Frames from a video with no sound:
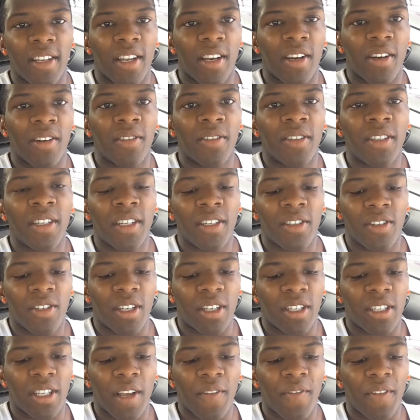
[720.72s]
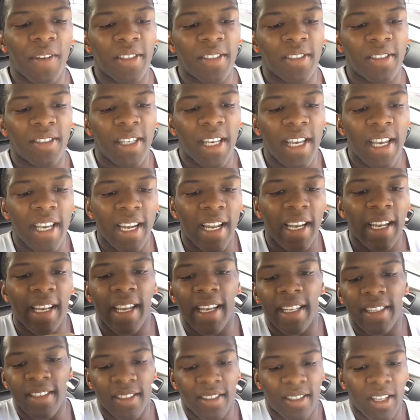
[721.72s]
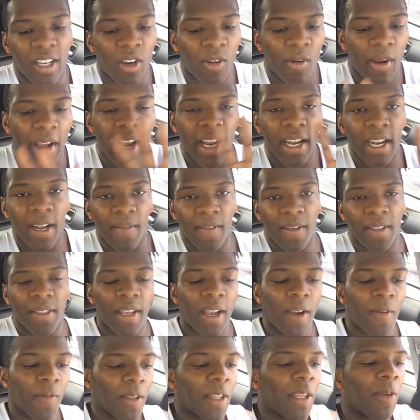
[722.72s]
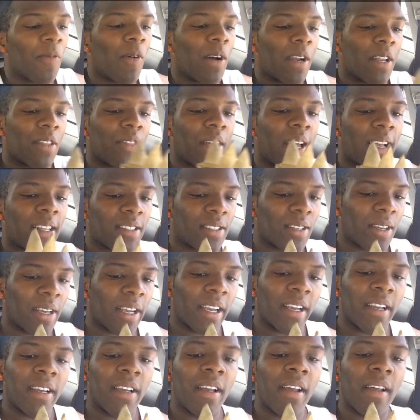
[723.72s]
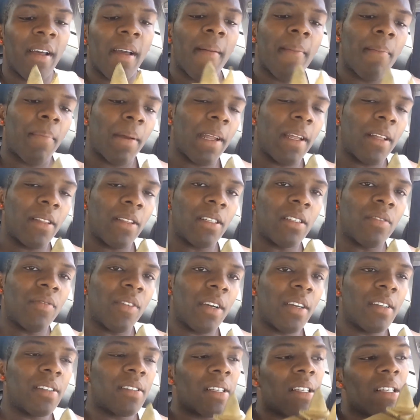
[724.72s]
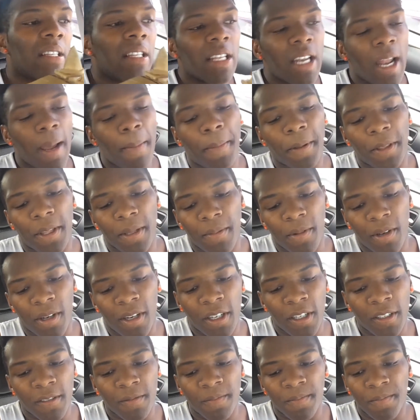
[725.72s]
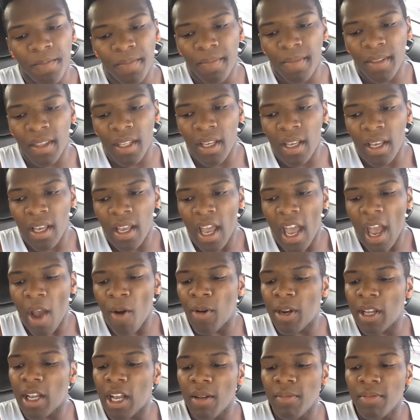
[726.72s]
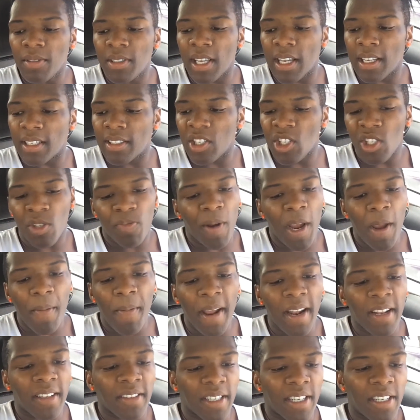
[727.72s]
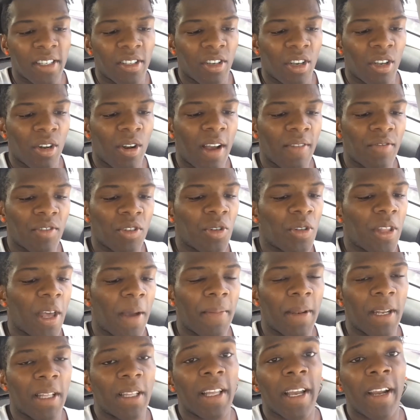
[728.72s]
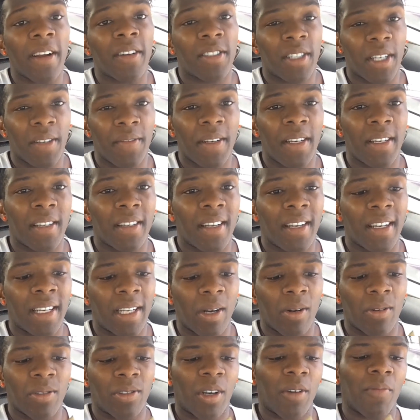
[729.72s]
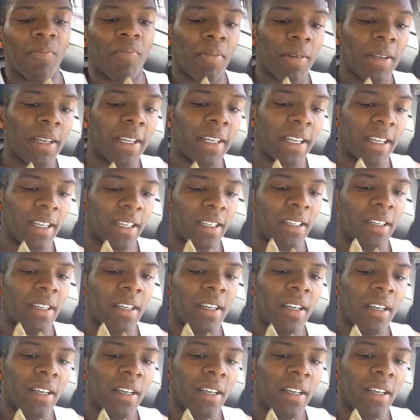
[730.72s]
you know, you could definitely see against the gray and everything. I really wanted that. So yeah, painted those first and then I put them on. And when it comes to, like, see, spray paint is easy. You don't have to do that many layers of it. It goes on pretty good.